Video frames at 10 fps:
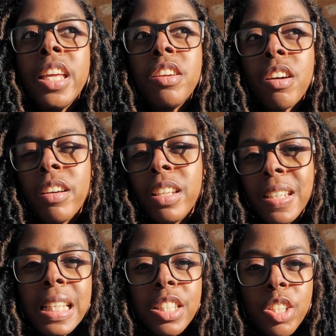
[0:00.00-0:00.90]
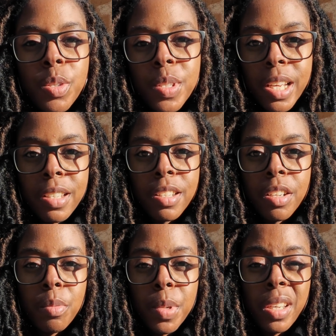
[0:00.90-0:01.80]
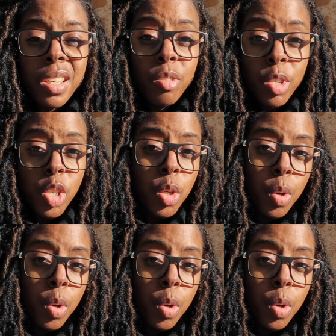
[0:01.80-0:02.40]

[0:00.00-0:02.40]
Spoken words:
you kind of need to use an external mic, and there are two